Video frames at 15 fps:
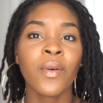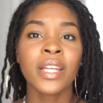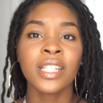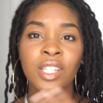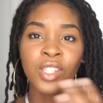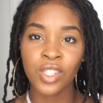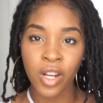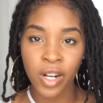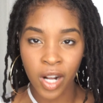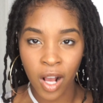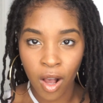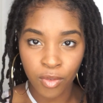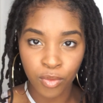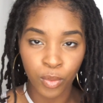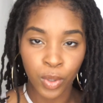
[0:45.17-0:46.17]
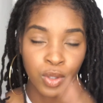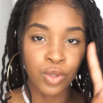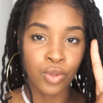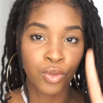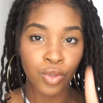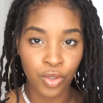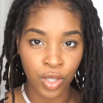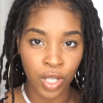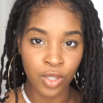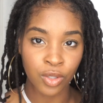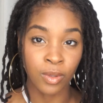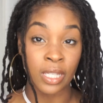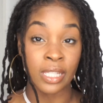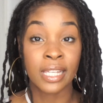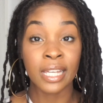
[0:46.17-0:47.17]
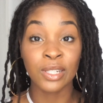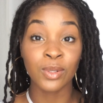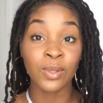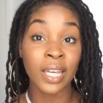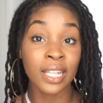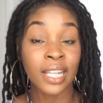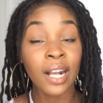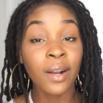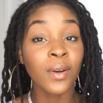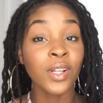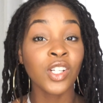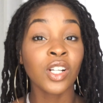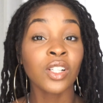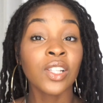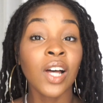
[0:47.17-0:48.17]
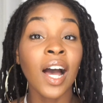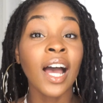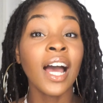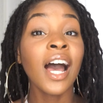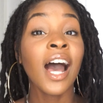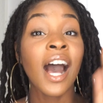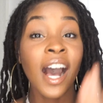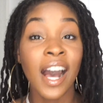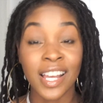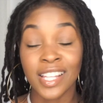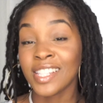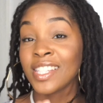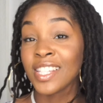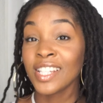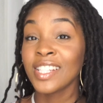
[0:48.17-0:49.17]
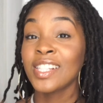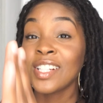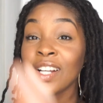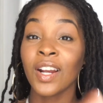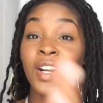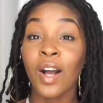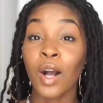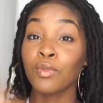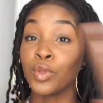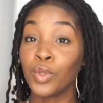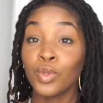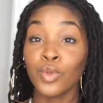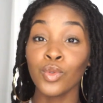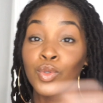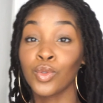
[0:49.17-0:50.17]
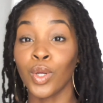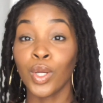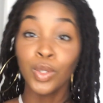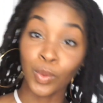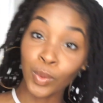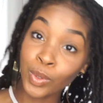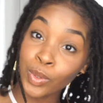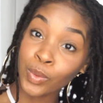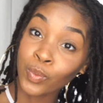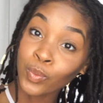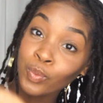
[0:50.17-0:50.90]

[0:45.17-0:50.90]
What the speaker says: I did start off with 2-strand twists. I do get that question a lot. I did start off with 2-strand twists.